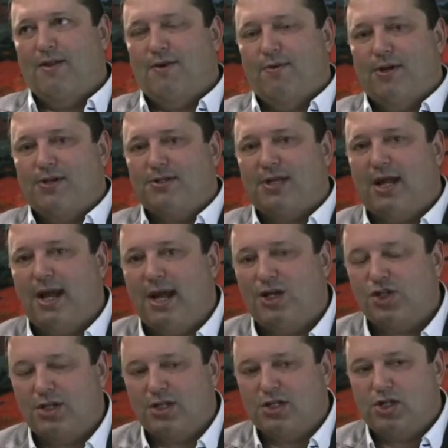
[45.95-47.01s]
the real estate
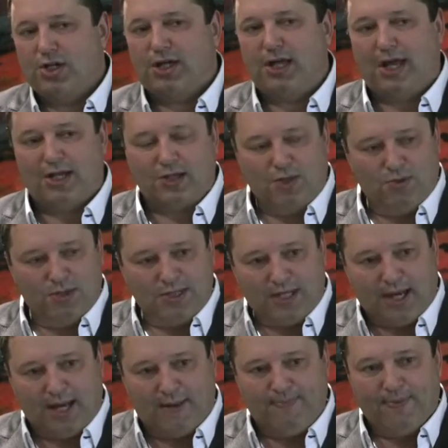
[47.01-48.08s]
agent is looking at you and
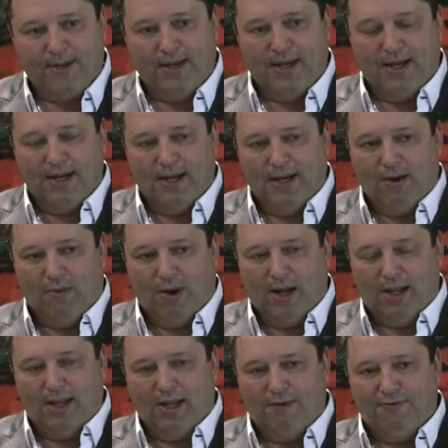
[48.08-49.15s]
saying,
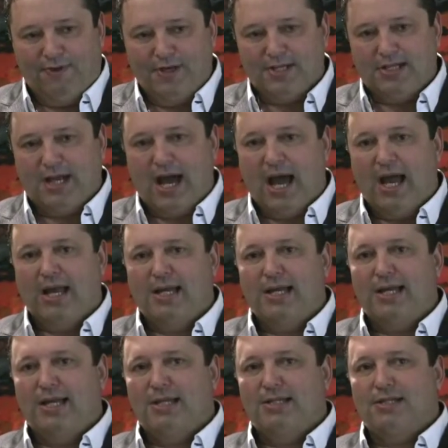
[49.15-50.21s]
well, if this guy
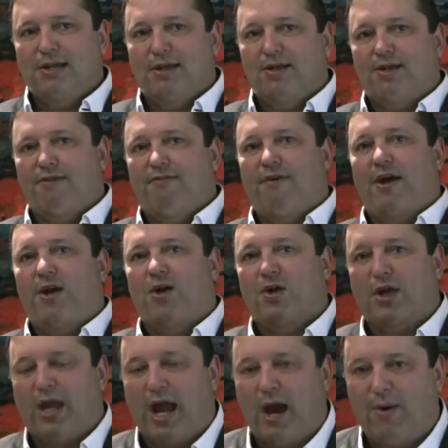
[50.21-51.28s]
needs the vendor
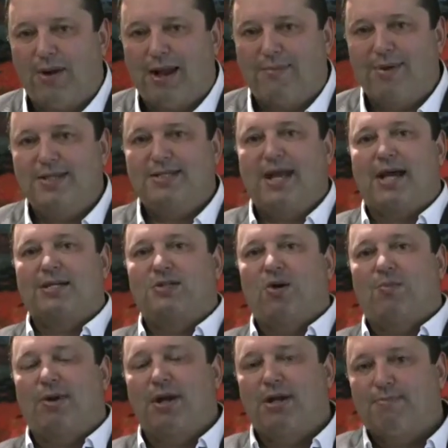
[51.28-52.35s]
to carry, that means he has
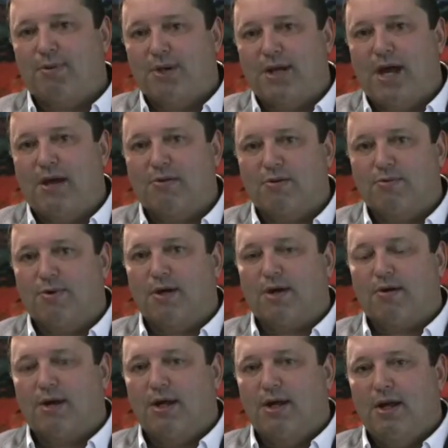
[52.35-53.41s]
no money to put down. Do we
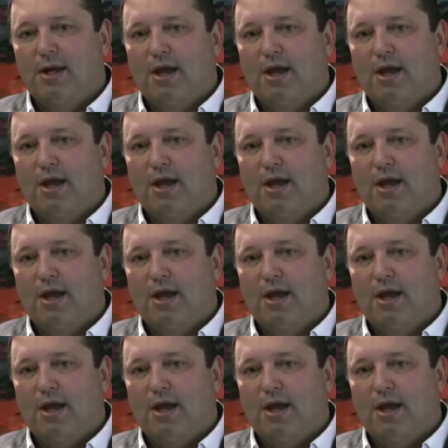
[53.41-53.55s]
agree?